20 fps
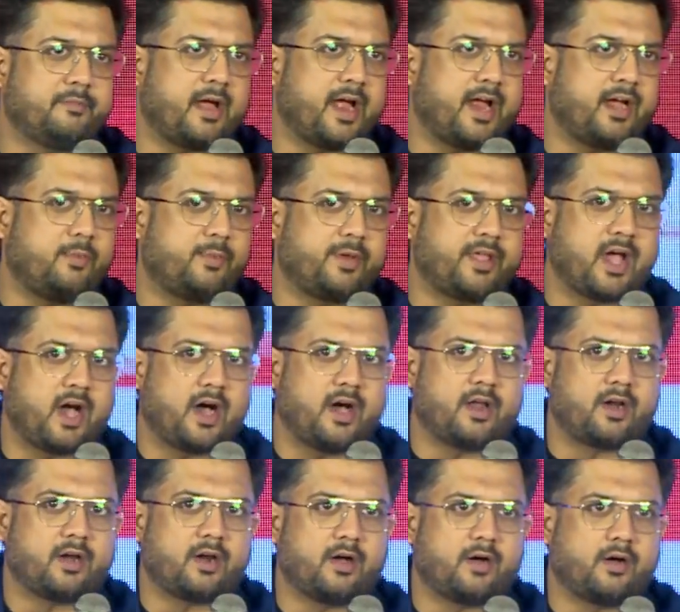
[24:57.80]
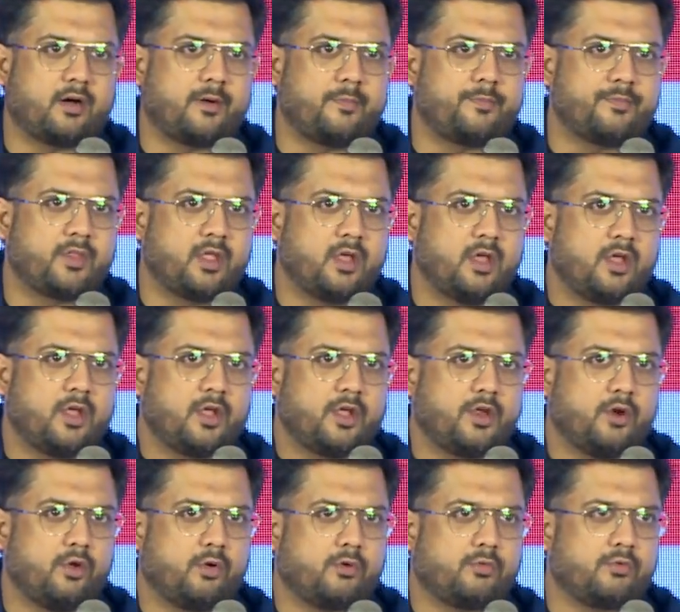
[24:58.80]
and we are, you
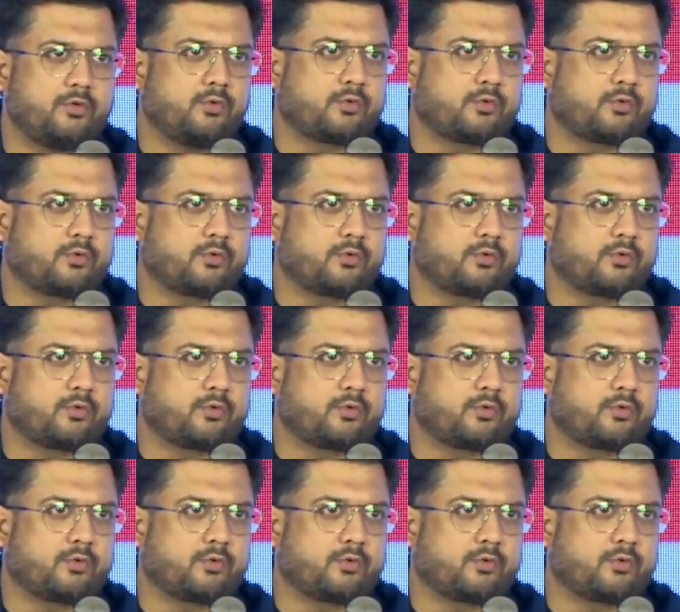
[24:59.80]
know, you